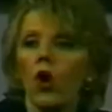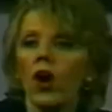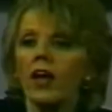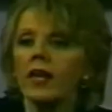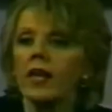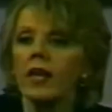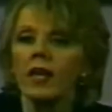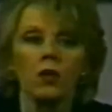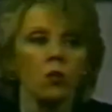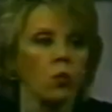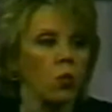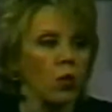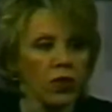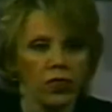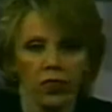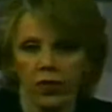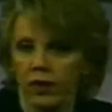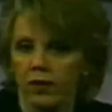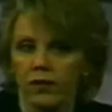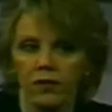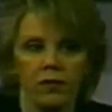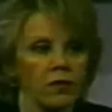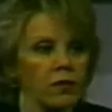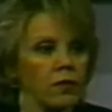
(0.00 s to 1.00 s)
writing with
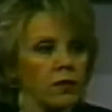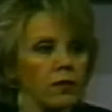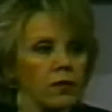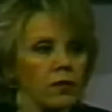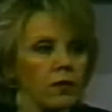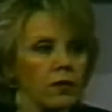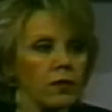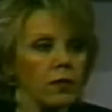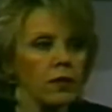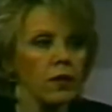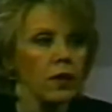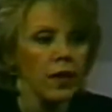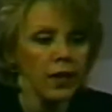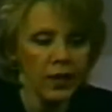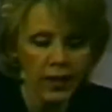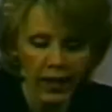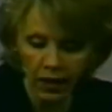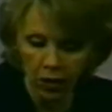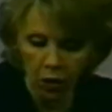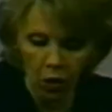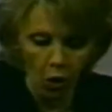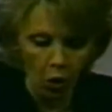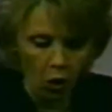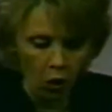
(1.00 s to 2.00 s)
it. It
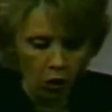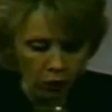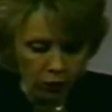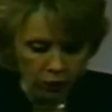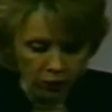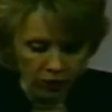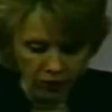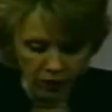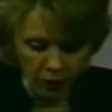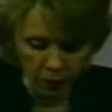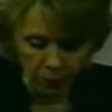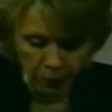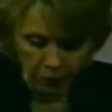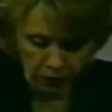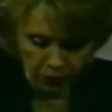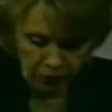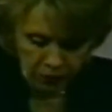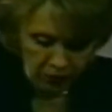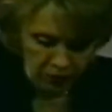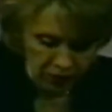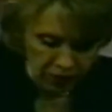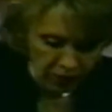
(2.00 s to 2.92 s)
had all the symbols